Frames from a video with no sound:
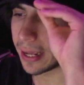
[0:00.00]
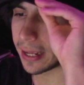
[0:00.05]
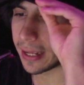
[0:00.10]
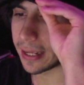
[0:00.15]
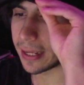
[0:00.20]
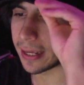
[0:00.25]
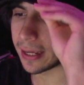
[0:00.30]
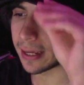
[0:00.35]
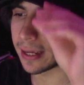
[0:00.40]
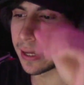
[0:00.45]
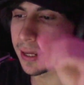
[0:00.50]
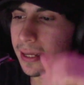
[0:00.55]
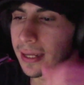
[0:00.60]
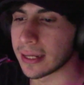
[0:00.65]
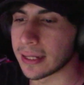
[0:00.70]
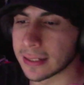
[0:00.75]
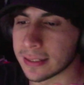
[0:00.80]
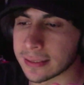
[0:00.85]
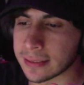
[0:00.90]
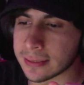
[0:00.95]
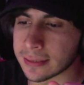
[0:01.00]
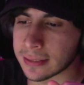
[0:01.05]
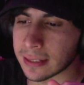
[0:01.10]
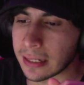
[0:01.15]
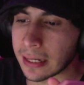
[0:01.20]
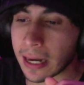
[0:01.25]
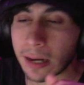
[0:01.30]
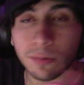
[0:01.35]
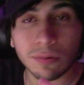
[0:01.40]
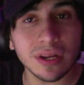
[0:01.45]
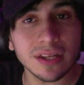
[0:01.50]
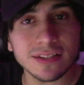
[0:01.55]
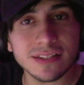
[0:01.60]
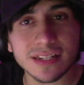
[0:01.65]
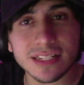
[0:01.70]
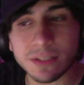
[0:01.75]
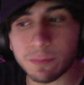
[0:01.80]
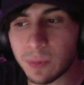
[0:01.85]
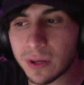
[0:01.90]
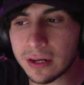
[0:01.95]
And now let's
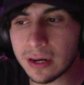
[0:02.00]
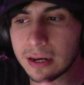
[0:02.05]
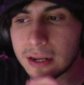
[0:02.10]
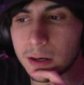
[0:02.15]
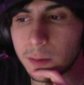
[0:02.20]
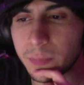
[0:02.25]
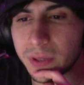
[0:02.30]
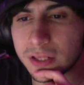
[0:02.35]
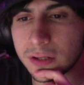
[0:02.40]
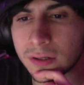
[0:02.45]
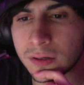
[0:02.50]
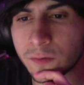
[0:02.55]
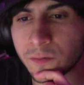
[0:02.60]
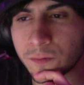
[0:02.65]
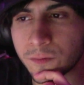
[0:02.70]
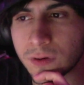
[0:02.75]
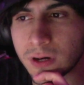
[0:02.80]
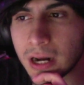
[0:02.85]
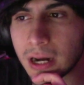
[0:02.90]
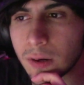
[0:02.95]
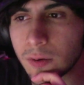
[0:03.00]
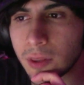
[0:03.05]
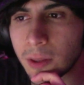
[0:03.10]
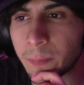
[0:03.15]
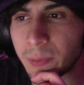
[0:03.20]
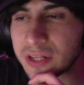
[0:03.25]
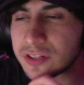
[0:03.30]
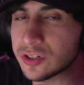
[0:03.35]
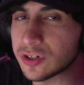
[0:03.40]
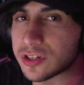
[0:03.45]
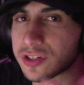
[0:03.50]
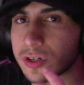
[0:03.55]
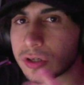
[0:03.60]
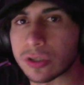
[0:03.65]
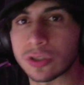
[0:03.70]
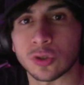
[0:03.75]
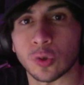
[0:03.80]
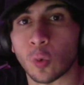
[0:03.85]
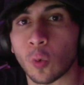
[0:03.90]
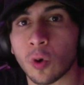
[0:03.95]
explain a little bit of how the Patreon is
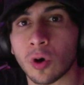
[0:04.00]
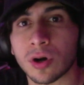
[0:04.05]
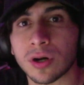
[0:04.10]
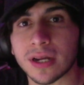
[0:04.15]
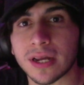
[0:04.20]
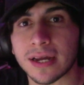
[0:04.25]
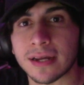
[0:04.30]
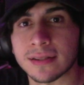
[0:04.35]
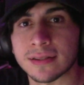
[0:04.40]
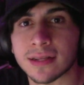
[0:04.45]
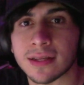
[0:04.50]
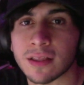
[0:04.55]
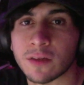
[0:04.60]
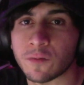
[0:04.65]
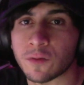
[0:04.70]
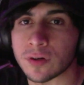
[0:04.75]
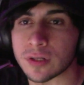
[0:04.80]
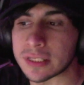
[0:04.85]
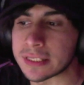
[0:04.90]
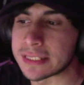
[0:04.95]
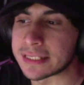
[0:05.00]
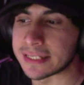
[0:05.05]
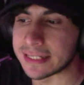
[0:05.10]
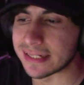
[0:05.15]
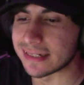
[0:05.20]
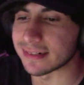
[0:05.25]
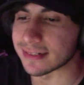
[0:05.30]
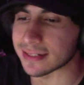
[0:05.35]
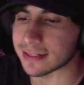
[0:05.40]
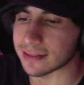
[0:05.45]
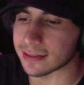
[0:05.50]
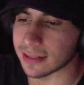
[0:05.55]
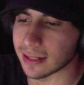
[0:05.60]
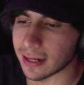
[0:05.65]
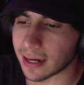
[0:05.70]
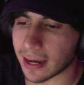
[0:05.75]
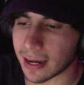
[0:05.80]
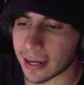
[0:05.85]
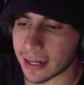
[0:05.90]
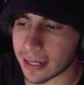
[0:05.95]
going to work and the different tiers
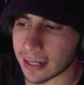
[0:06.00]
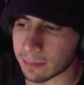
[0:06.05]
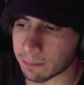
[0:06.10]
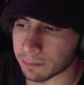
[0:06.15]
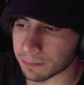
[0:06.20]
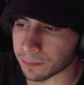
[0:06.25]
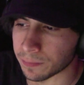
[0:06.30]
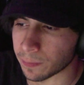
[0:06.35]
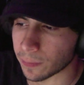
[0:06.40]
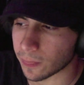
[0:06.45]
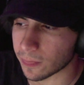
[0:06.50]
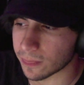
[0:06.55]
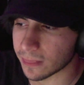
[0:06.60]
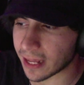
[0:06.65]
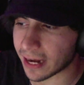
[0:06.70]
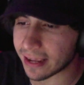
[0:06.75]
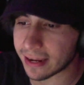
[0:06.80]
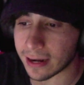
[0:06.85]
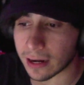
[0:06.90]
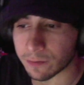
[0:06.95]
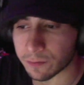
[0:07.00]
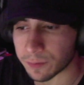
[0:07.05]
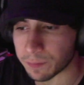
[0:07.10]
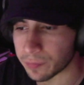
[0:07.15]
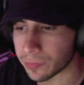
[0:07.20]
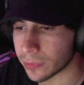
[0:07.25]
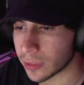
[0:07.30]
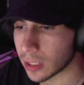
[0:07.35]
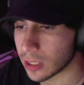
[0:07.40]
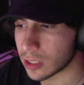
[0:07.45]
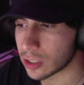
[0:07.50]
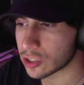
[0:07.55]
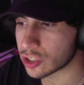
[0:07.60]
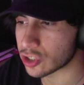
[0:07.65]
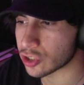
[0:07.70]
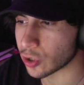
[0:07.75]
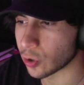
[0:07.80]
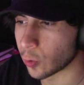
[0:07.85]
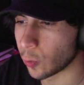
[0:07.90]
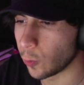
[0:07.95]
that I mm, that I have.
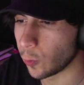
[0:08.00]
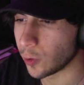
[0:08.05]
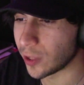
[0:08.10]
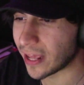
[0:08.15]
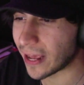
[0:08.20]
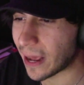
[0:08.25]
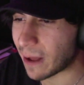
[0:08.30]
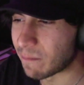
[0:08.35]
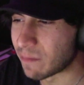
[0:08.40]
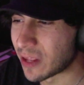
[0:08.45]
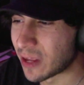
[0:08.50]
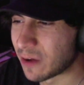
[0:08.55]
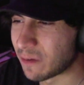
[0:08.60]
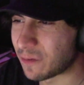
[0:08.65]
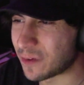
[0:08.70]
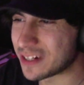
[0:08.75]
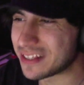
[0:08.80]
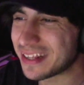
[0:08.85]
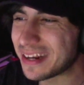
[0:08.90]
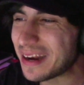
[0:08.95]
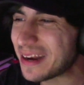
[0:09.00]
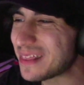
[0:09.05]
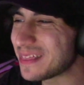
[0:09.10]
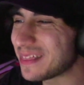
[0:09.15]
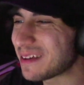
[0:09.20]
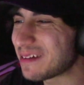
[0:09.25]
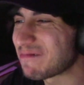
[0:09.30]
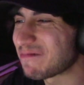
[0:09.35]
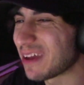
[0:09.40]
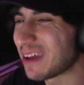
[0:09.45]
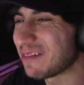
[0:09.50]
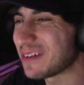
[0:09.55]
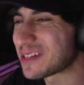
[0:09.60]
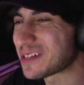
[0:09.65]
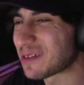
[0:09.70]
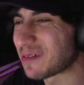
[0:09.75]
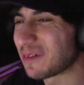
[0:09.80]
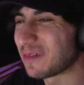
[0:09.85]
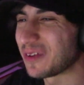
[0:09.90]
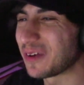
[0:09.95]
So yeah, first than anything, maybe
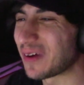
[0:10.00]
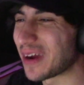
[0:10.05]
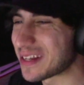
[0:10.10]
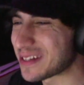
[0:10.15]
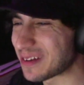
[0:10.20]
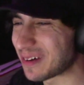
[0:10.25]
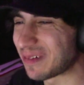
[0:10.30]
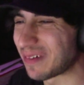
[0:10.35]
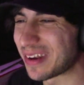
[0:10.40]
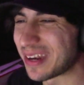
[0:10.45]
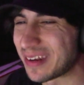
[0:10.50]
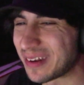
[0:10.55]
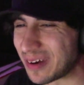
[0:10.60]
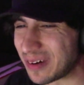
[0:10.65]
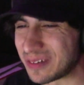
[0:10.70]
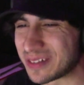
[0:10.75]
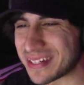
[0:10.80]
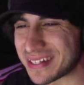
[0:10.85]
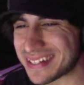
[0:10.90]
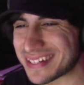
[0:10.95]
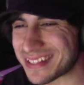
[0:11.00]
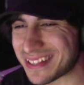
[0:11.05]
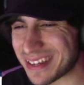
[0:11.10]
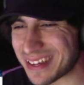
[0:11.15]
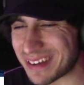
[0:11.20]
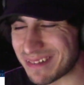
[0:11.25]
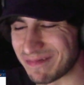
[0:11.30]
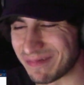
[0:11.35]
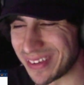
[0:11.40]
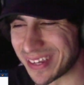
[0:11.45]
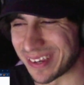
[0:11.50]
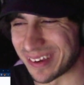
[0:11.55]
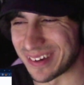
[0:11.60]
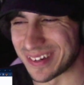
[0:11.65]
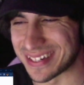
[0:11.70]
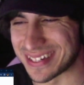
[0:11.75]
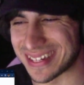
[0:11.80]
some of you guys already noticed because